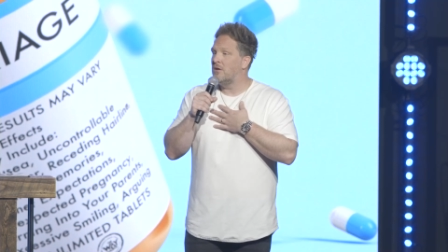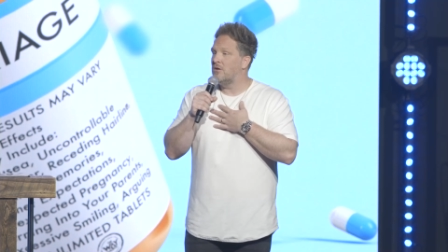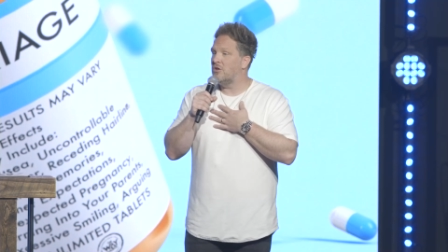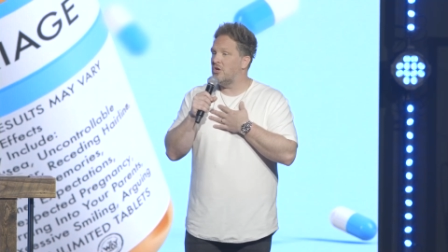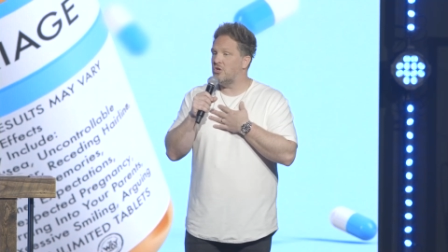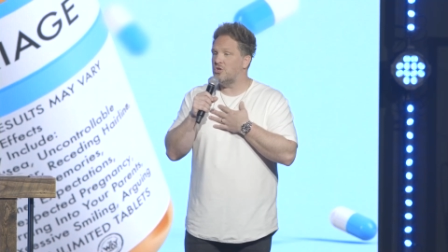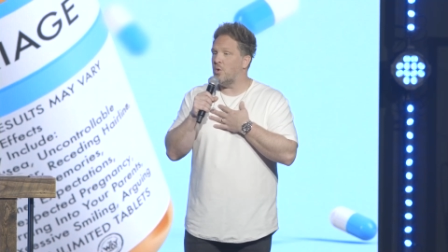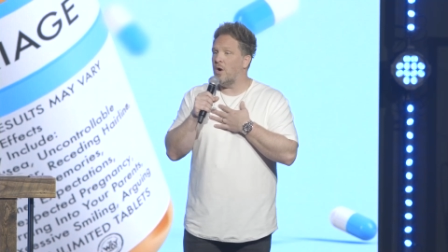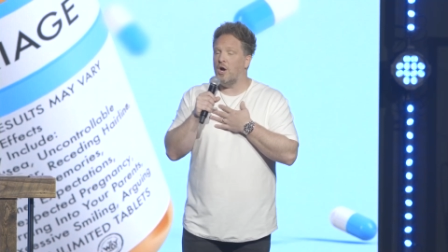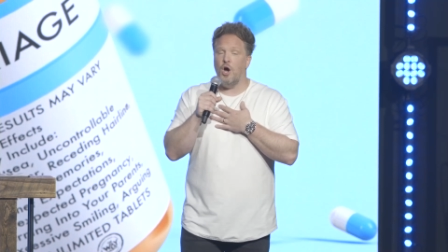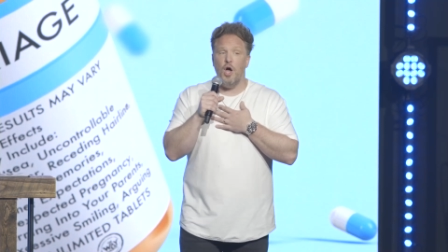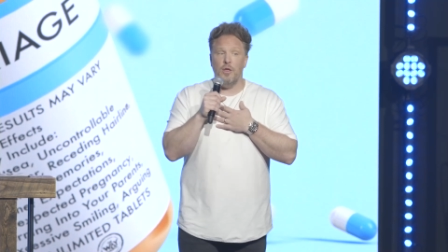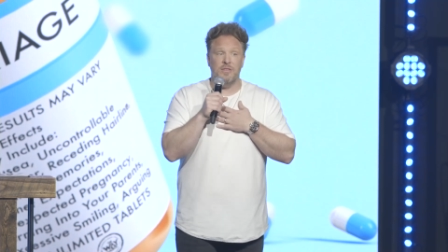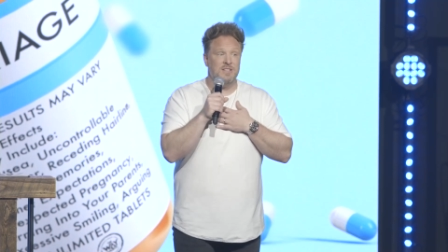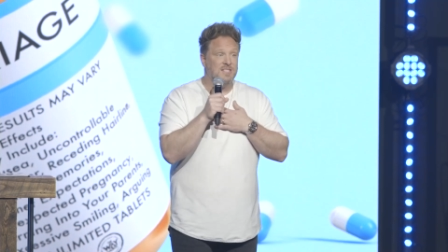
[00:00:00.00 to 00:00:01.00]
eh, to where
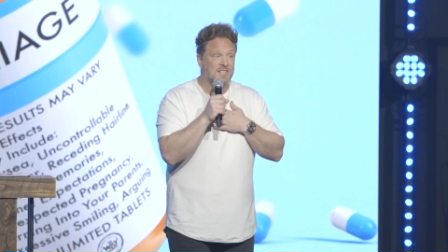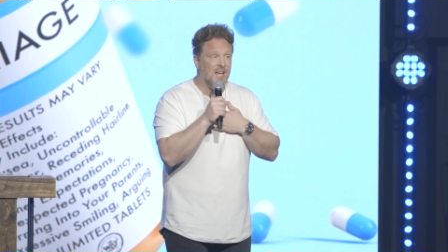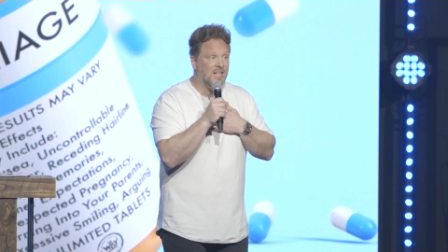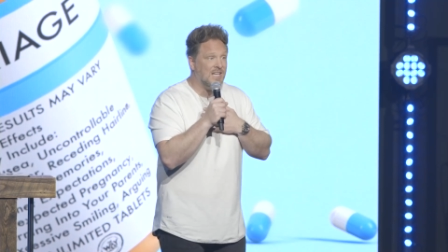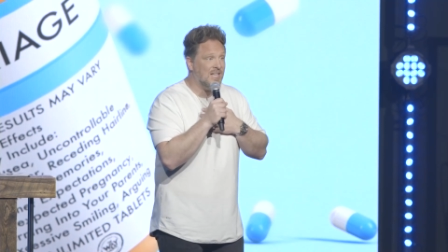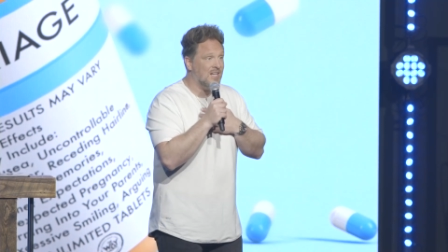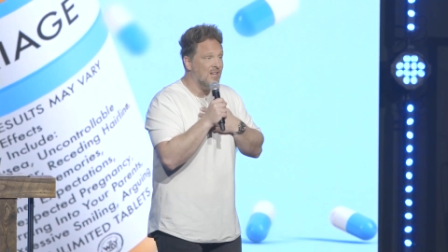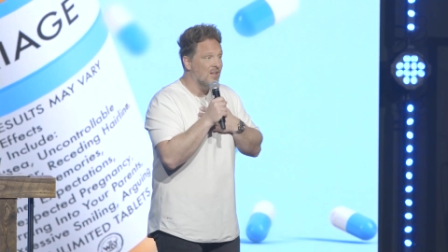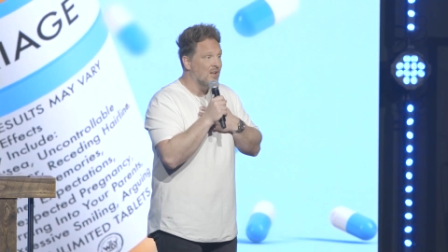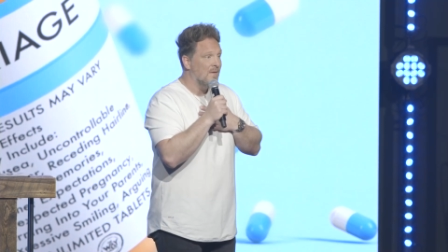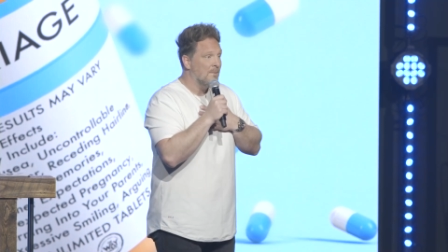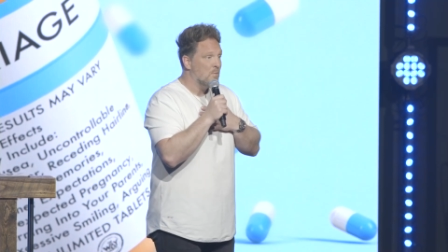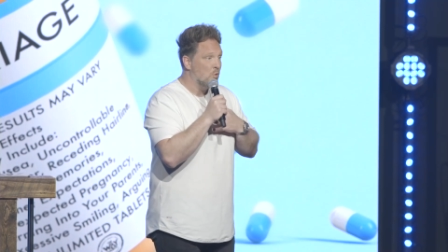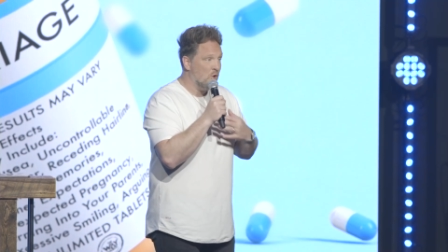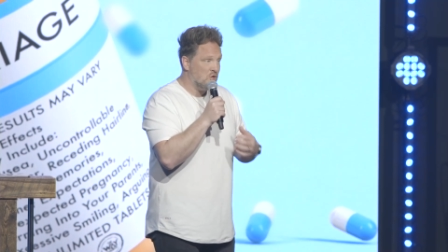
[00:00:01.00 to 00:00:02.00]
all of a sudden
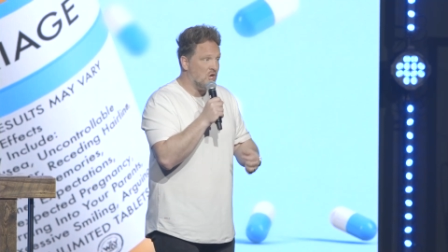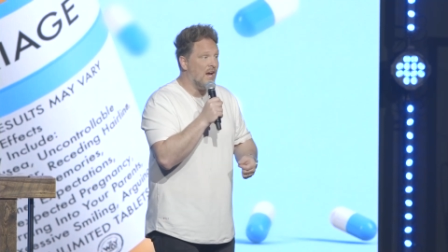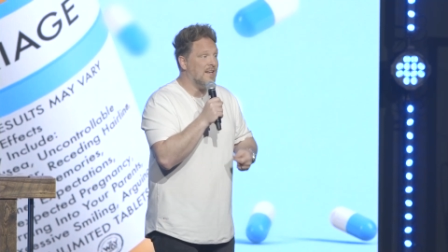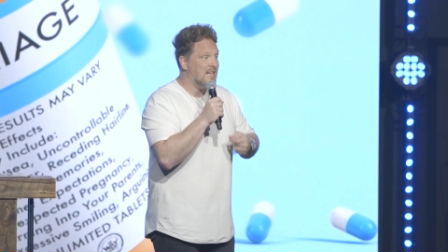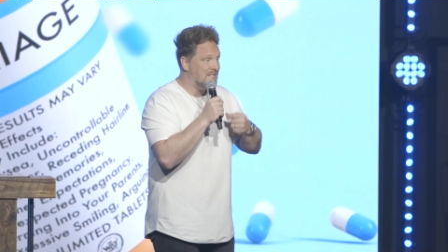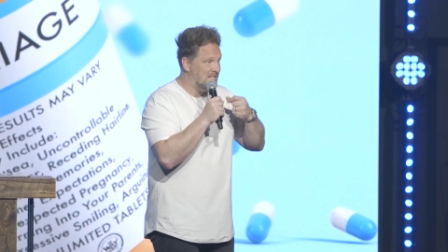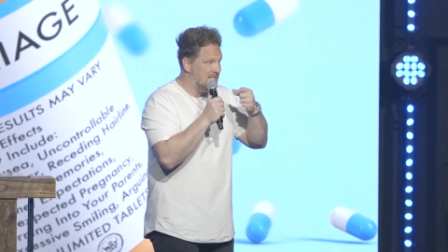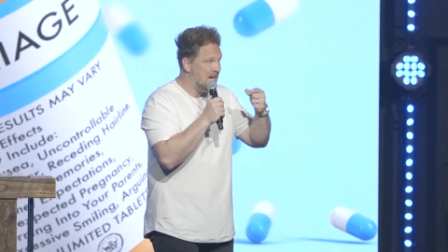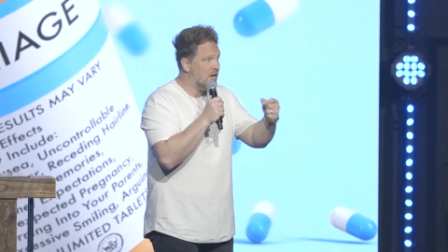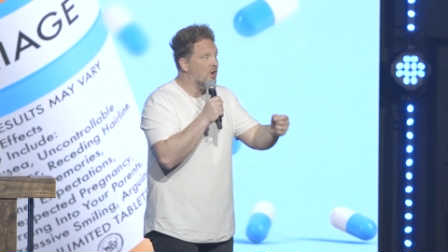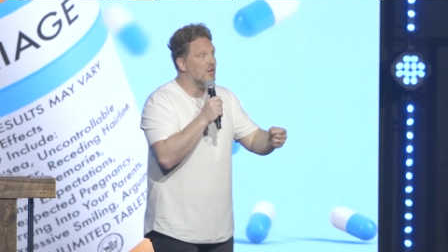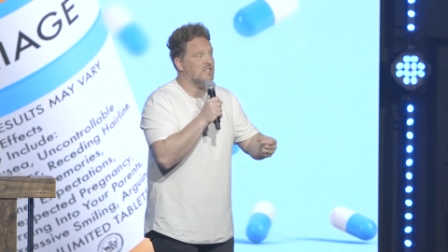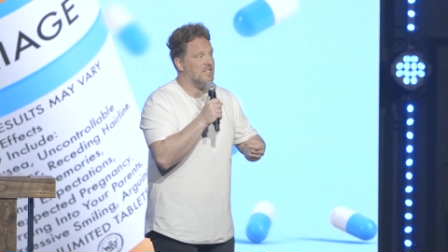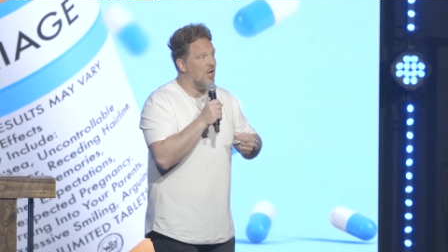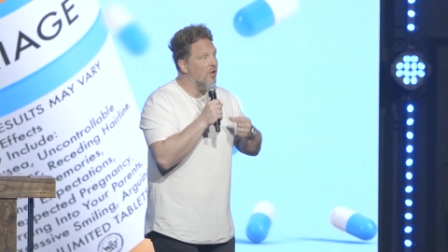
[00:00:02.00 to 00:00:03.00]
we're trying to dig
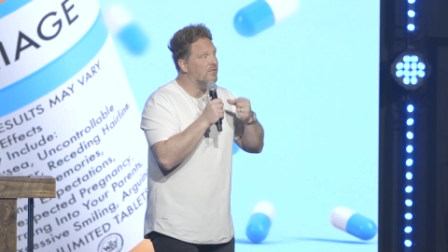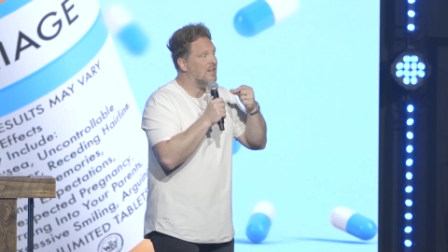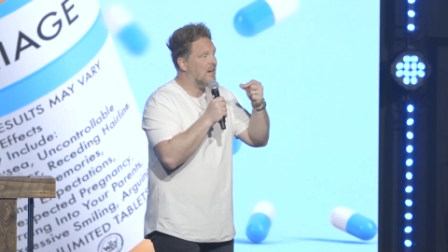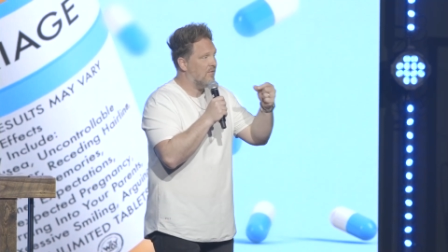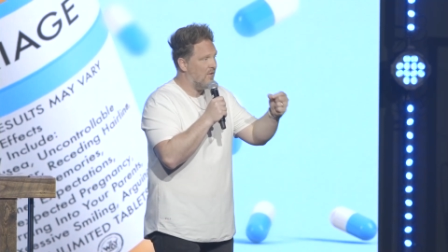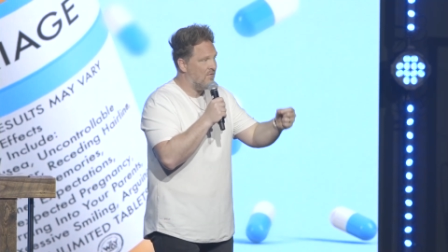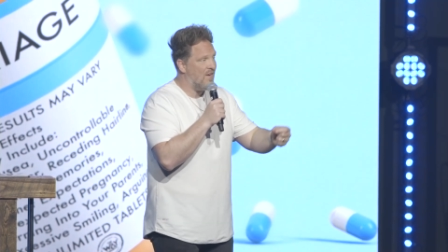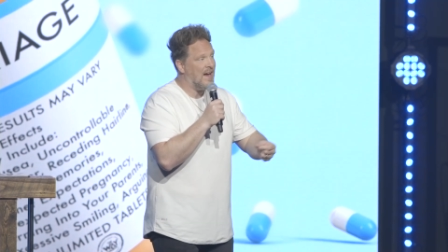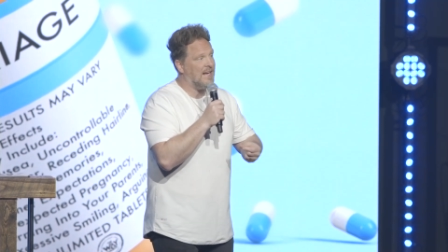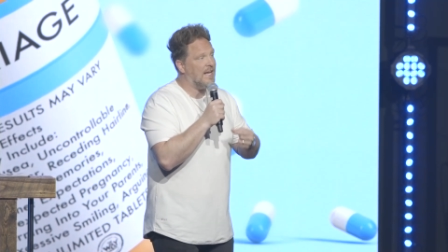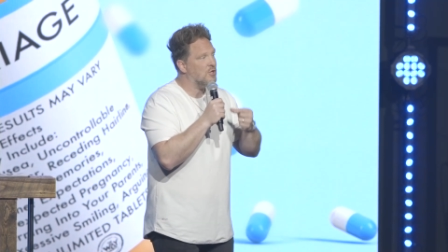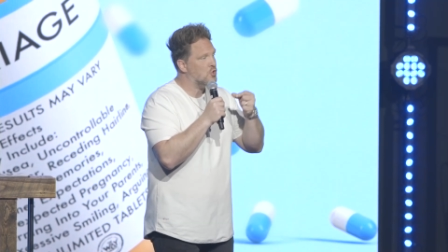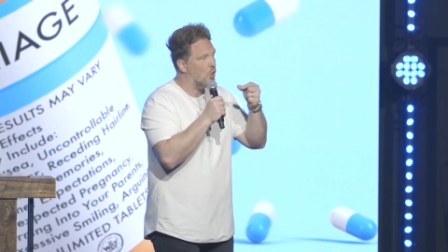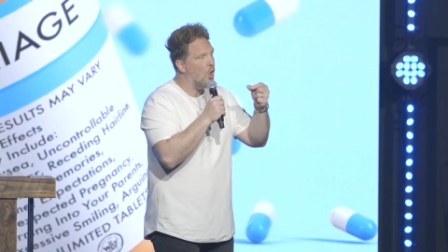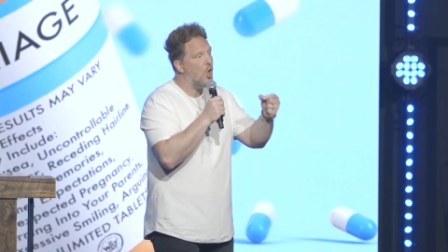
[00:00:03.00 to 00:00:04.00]
ourselves out of a
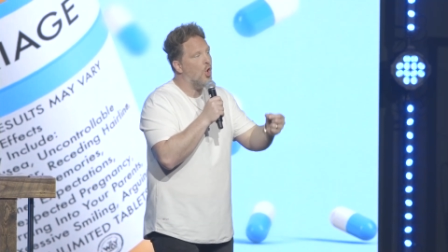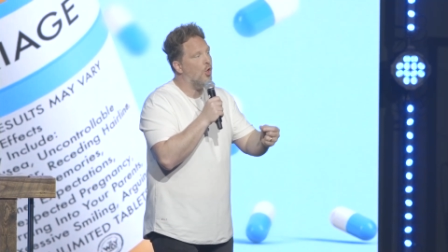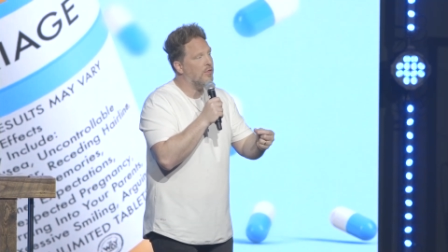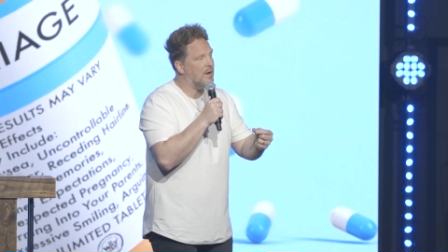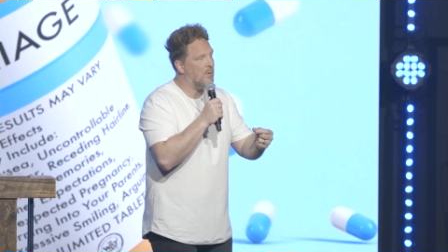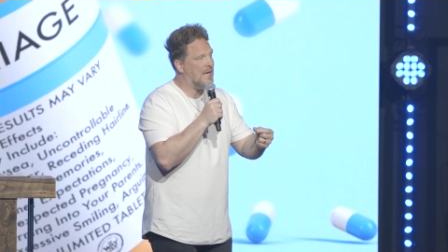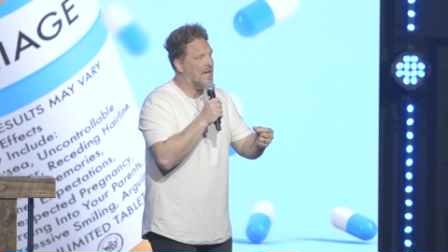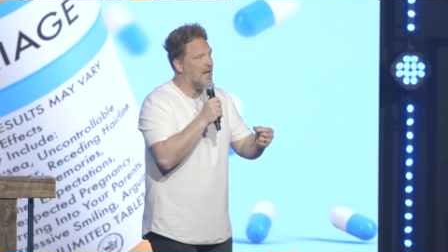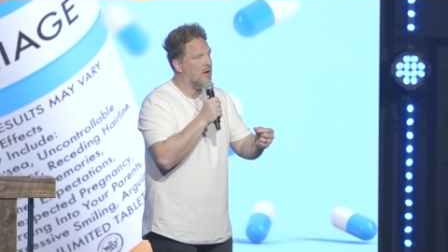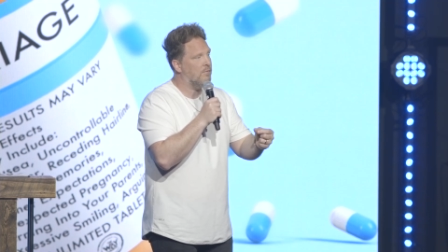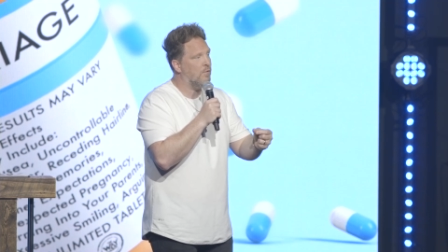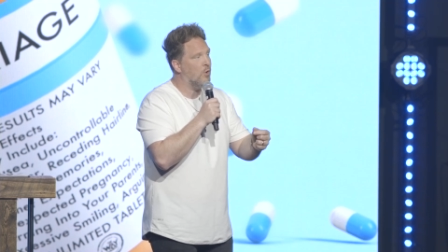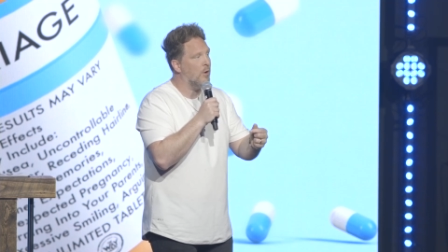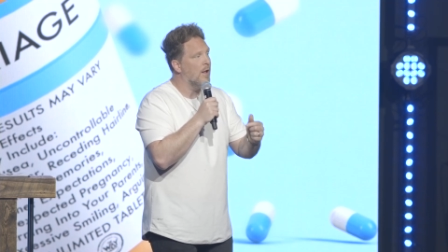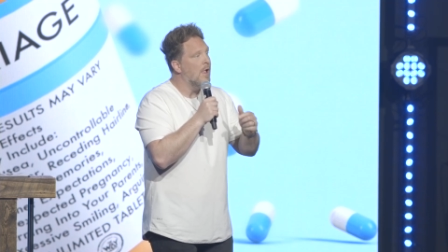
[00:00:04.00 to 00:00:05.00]
financial hole that we can't
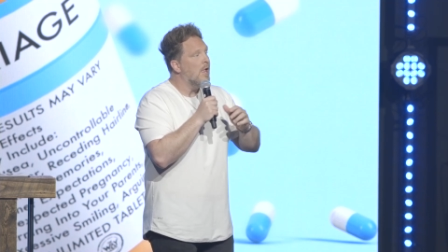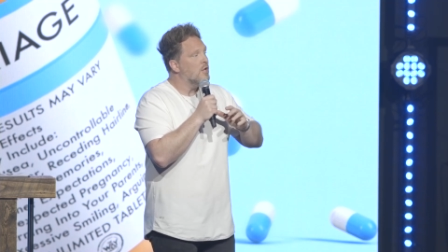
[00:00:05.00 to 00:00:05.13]
afford.